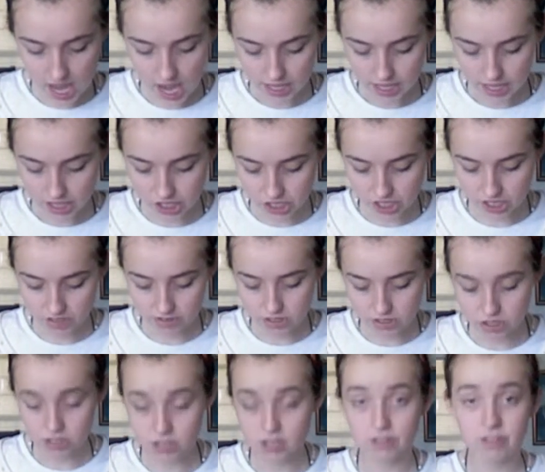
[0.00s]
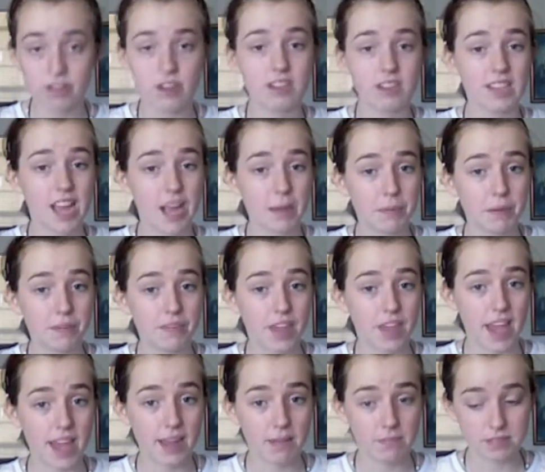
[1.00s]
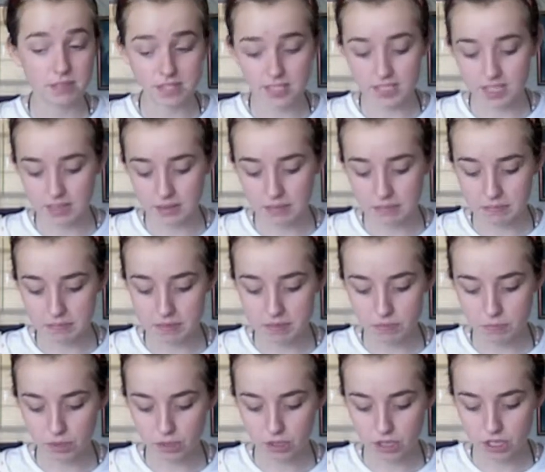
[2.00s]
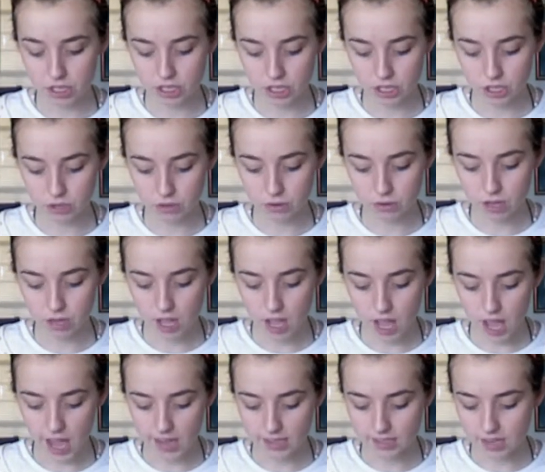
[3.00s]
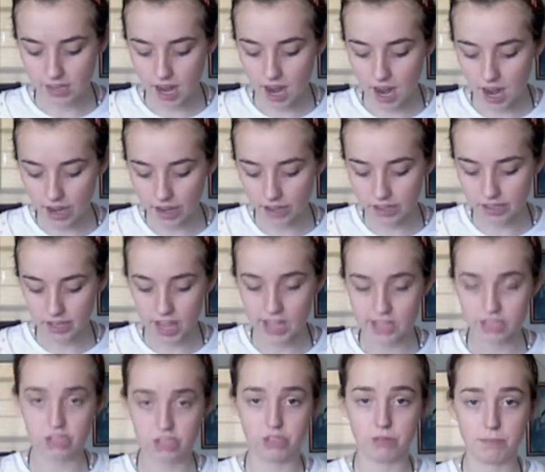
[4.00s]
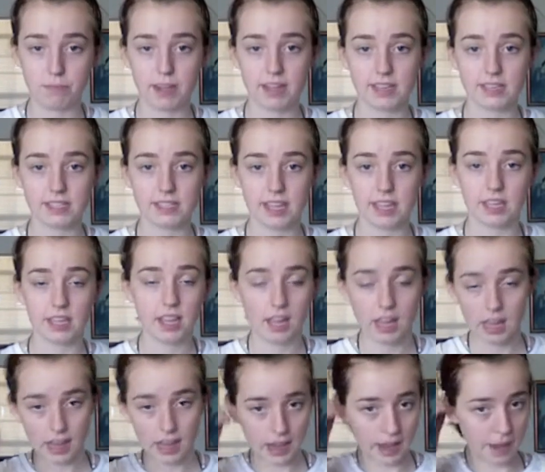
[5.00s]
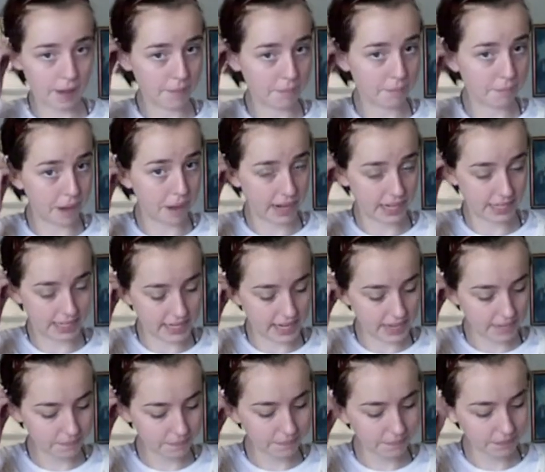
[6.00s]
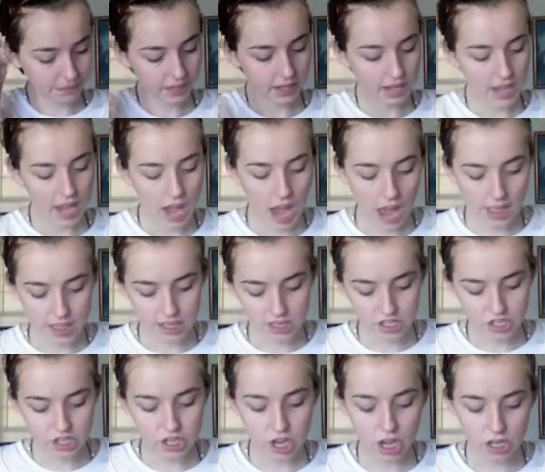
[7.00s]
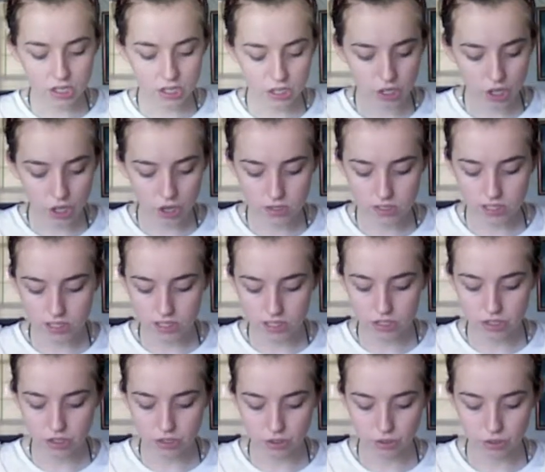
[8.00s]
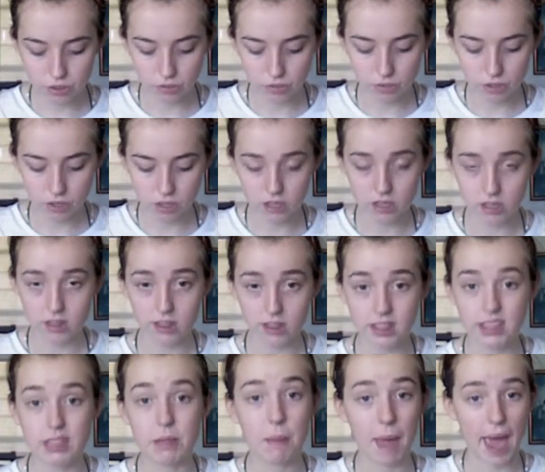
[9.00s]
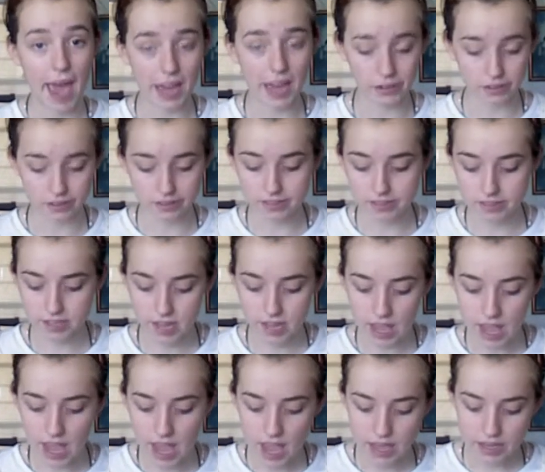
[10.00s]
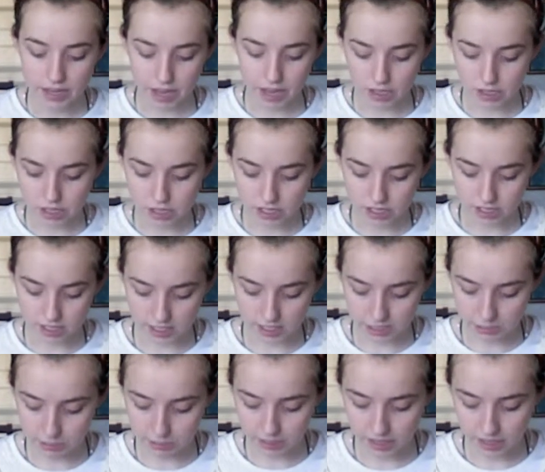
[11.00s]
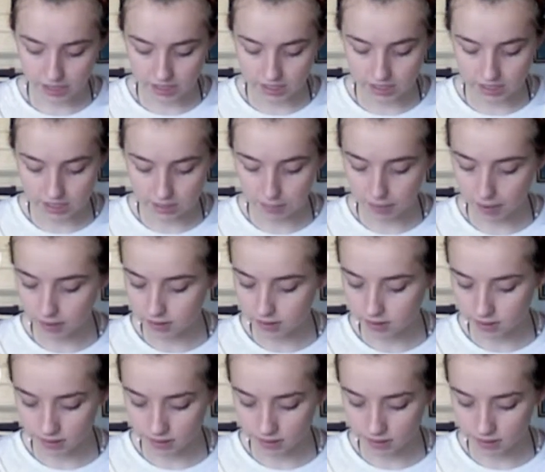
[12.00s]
Then she gives you different type of hem seams, what you can do, how to iron, how to do basic binding. And then she also goes into the patterns. Now she just explains about